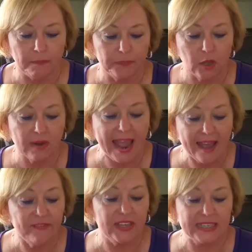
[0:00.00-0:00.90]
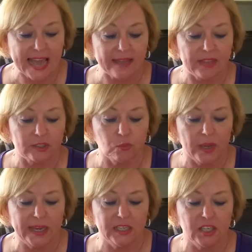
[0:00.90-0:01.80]
don't have the debt that's
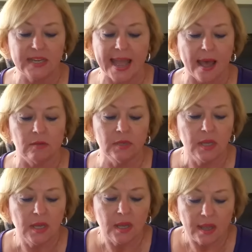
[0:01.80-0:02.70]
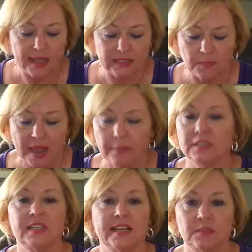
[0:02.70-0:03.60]
weighing you down, as the Bible
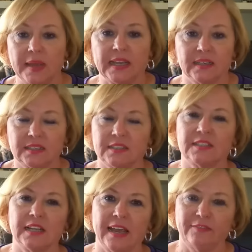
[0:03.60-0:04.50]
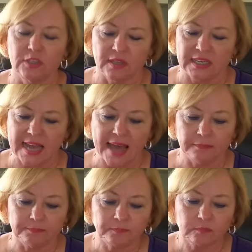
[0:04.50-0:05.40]
says, making us a slave to the
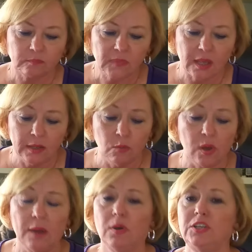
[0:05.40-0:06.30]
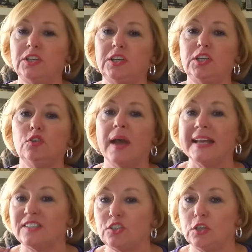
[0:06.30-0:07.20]
debt, then what I want you to do
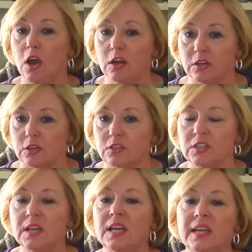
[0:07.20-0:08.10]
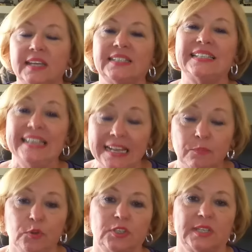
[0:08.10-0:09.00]
as starters is
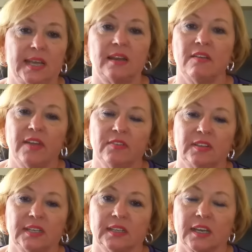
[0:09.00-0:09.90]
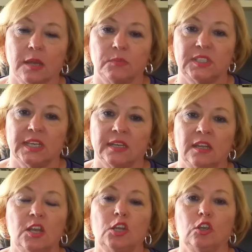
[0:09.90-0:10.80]
10% of everything that comes in,
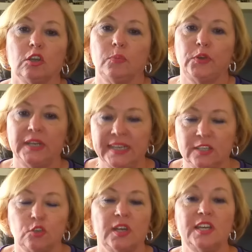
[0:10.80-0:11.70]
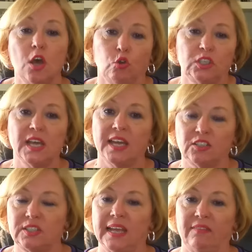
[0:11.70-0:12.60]
you're going to put it into a
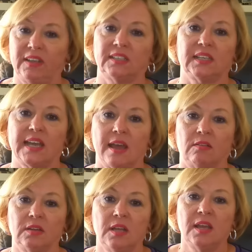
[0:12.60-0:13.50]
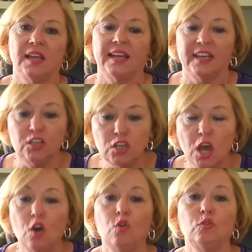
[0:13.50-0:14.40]
no-touch savings account. And a
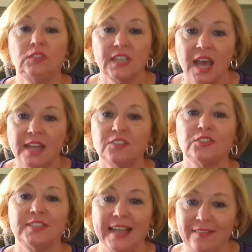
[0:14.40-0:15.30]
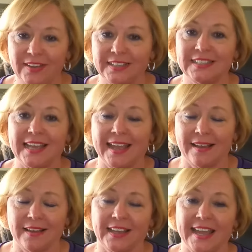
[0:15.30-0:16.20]
no-touch savings
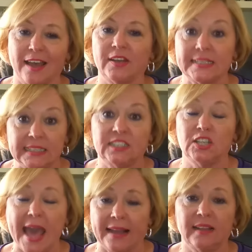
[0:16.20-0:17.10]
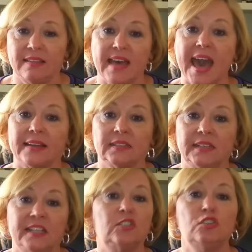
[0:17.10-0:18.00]
account is exactly that.
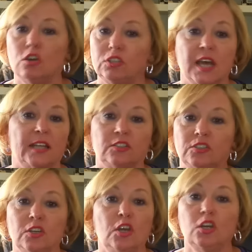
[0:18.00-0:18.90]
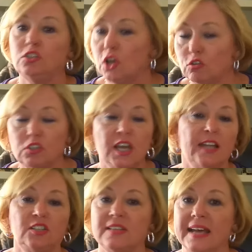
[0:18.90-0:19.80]
It's no touch. Don't
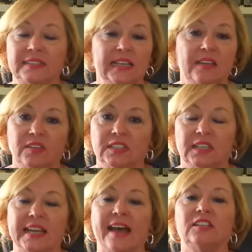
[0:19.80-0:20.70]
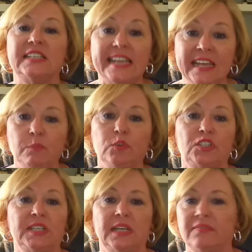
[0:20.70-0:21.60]
touch that savings account.
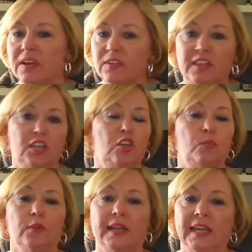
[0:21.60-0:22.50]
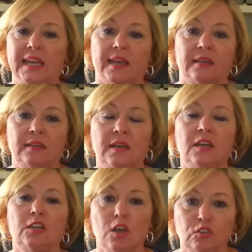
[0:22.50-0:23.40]
10% of everything you bring in
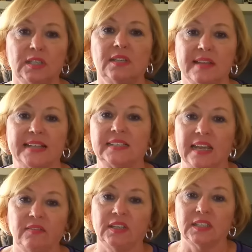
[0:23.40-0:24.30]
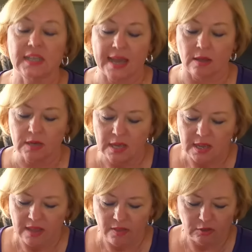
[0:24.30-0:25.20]
goes into that savings account.
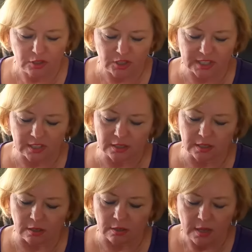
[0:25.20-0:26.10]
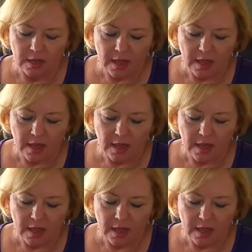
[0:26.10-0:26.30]
And those are just little